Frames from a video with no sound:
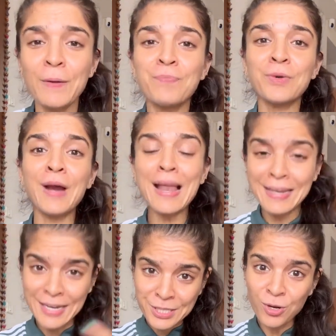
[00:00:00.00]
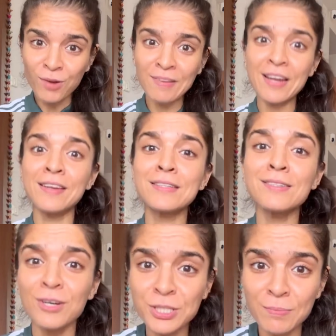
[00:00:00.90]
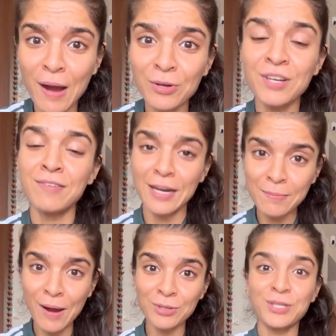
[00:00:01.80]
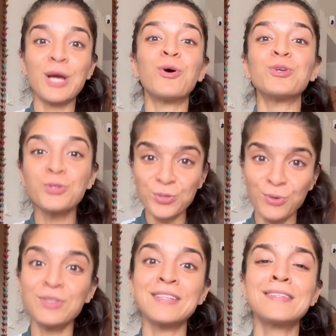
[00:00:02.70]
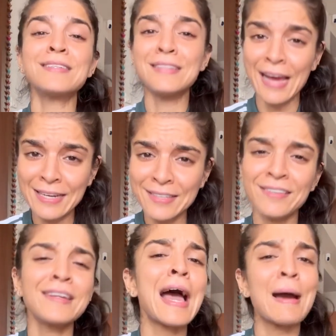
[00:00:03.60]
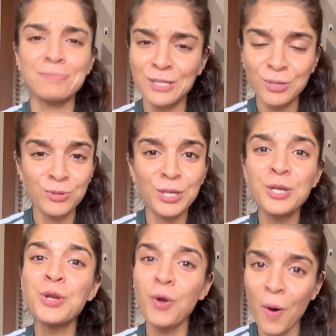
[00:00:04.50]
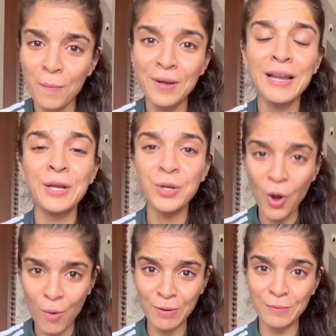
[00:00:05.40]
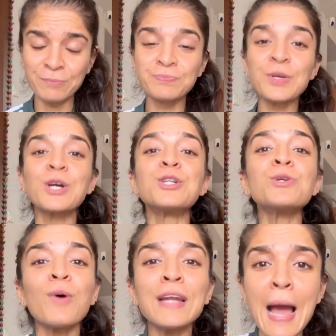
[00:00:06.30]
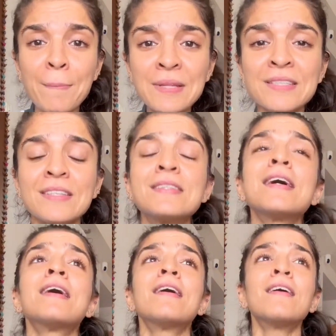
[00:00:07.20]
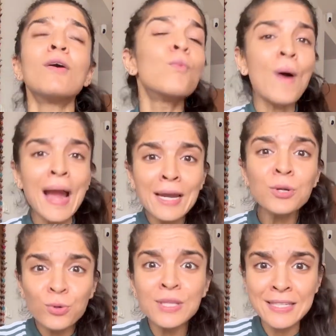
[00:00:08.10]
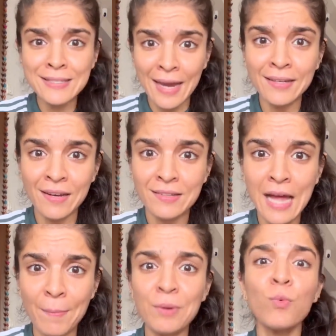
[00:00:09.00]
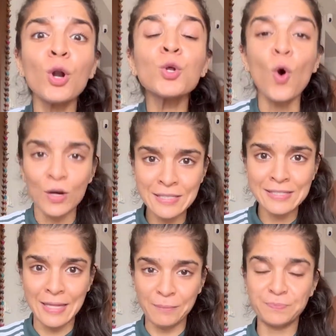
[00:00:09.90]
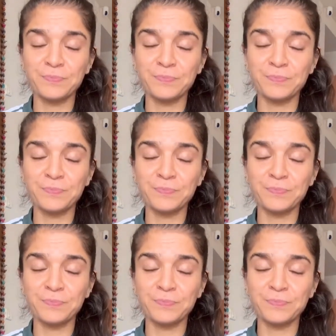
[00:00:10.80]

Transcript: And later on, when I researched about it, read about it, I got to know that this is a night terror, absolutely normal and common. So what happens is, why do these night terrors happen? What causes them?